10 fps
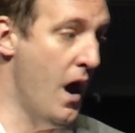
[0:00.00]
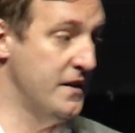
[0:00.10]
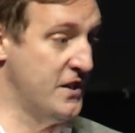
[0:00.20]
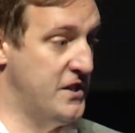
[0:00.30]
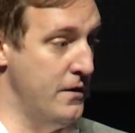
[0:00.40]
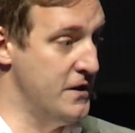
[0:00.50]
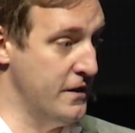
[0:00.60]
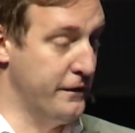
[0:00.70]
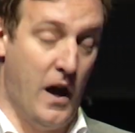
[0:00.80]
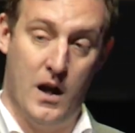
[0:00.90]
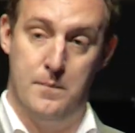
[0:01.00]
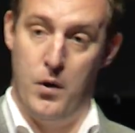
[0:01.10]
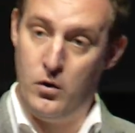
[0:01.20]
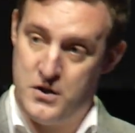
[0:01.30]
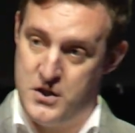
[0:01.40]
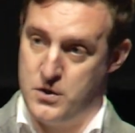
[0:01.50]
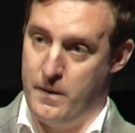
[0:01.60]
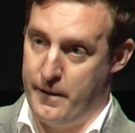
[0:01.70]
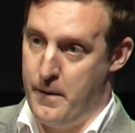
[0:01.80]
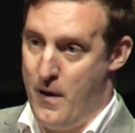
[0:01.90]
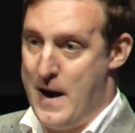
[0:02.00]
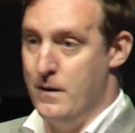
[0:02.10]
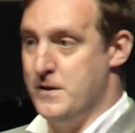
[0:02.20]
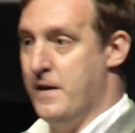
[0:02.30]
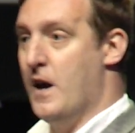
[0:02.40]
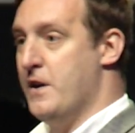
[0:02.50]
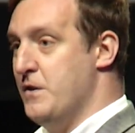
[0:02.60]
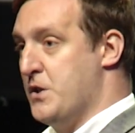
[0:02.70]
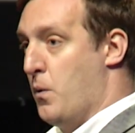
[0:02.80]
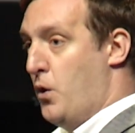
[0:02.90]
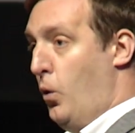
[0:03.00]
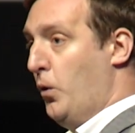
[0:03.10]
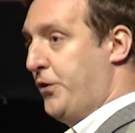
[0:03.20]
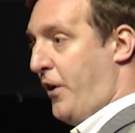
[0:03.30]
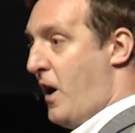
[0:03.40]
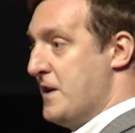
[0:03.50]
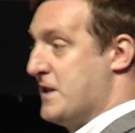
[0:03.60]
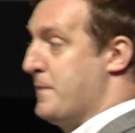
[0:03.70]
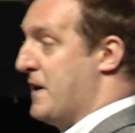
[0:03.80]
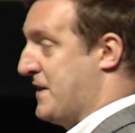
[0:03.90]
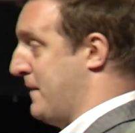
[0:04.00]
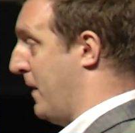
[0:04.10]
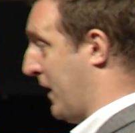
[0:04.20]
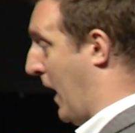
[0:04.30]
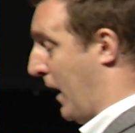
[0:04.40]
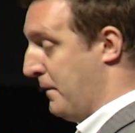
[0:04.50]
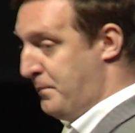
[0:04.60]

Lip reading: It's a series of colored blocks. You swivel them around, and the idea is you want all sides to be a similar color.